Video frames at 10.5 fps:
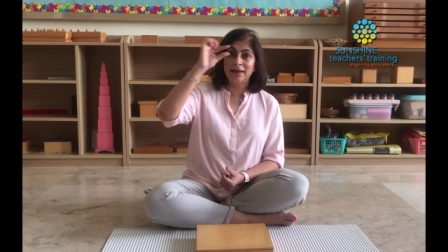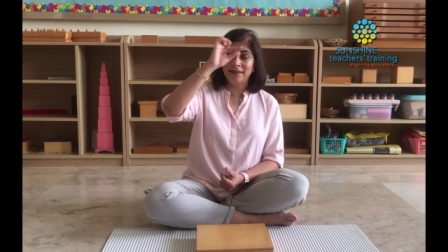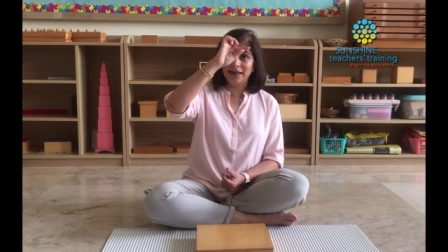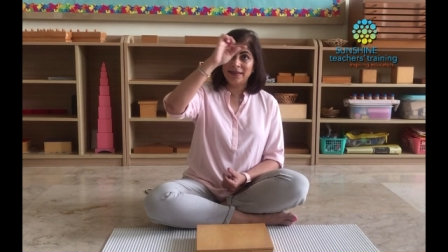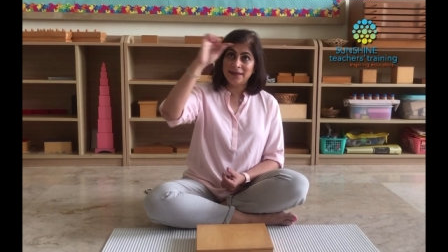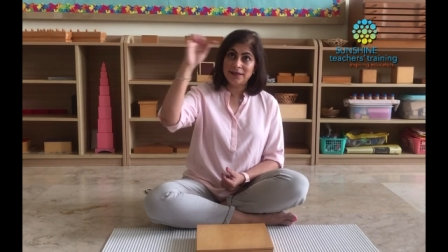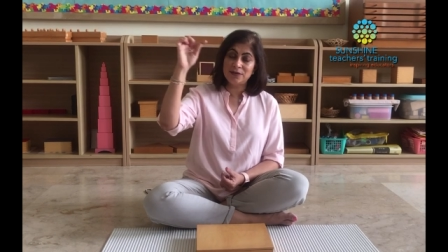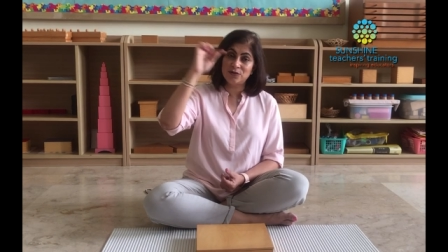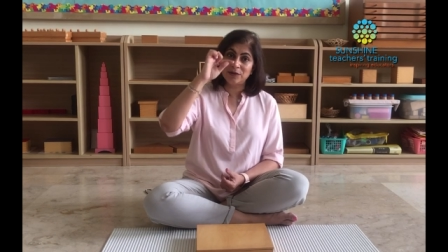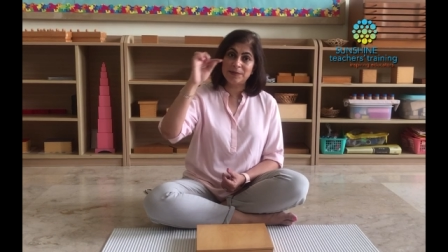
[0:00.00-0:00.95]
they're thin
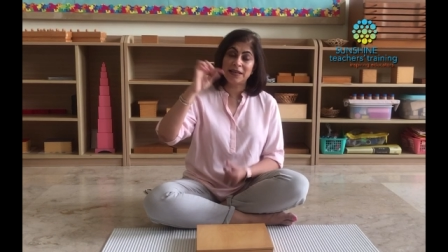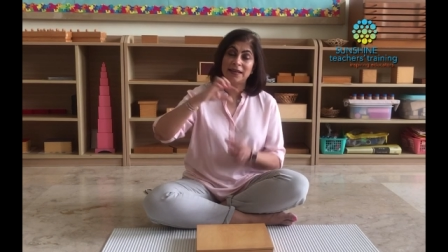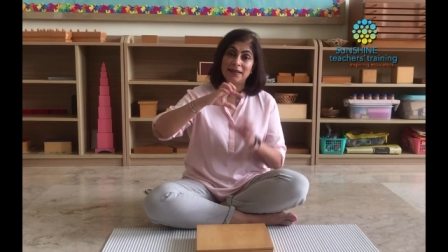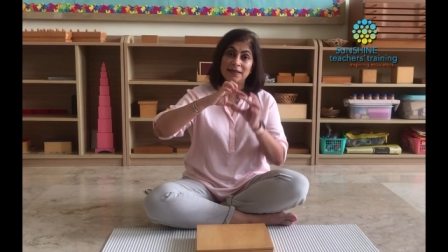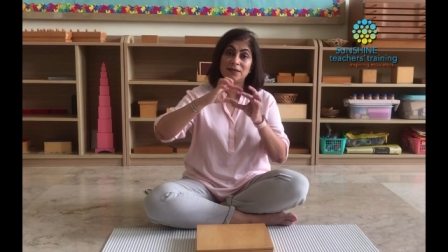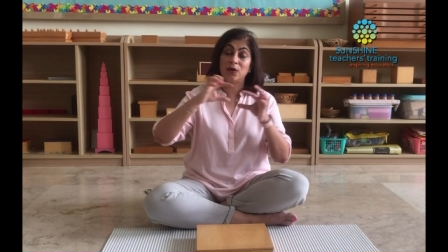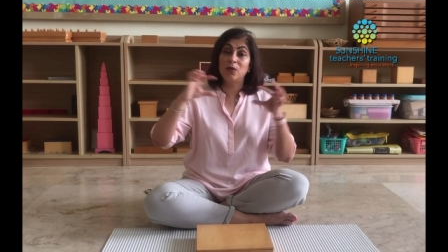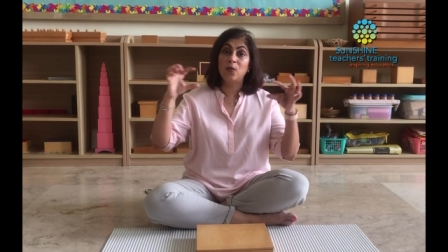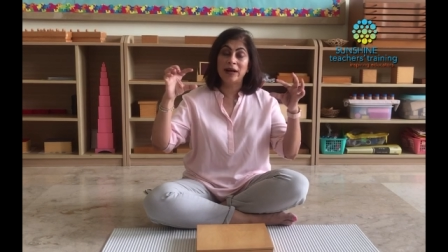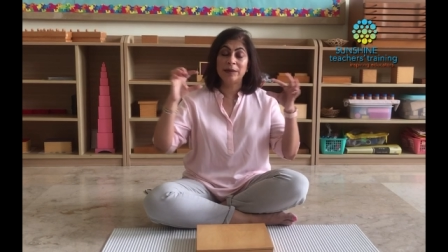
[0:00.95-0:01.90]
strips like this
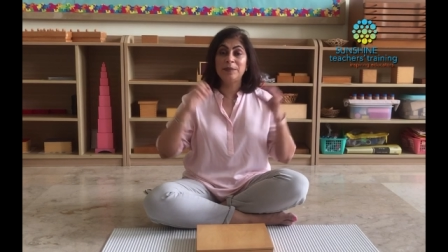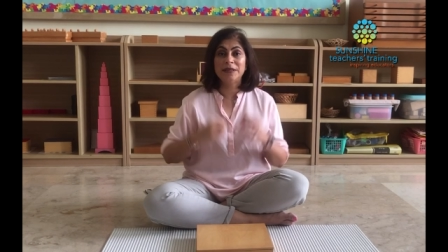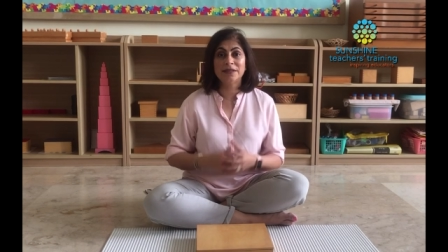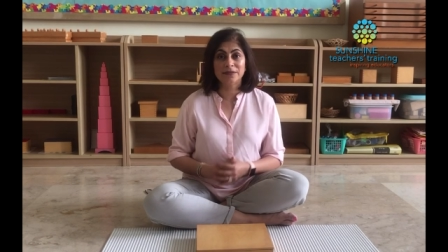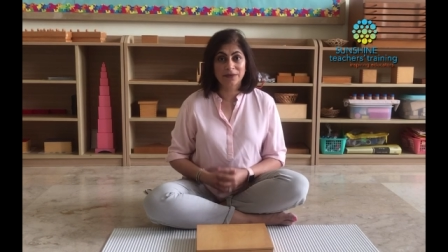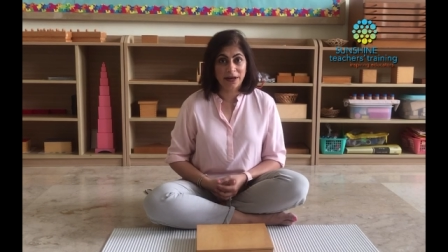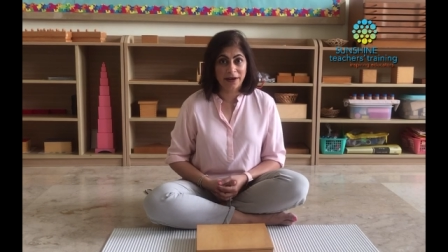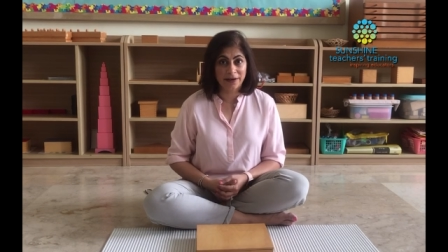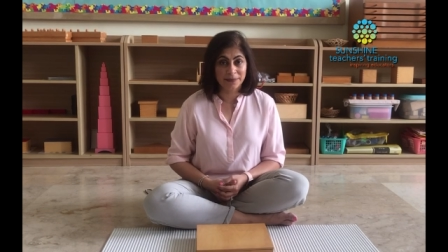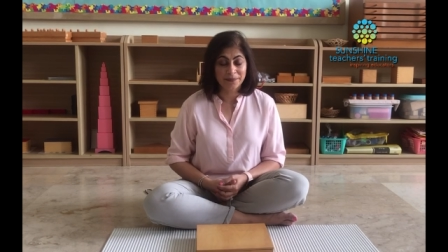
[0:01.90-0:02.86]
on one piece of
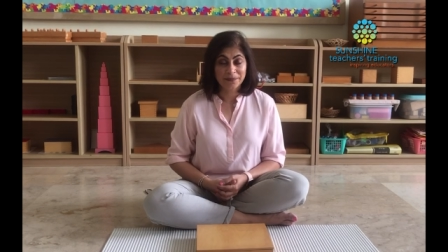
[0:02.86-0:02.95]
card.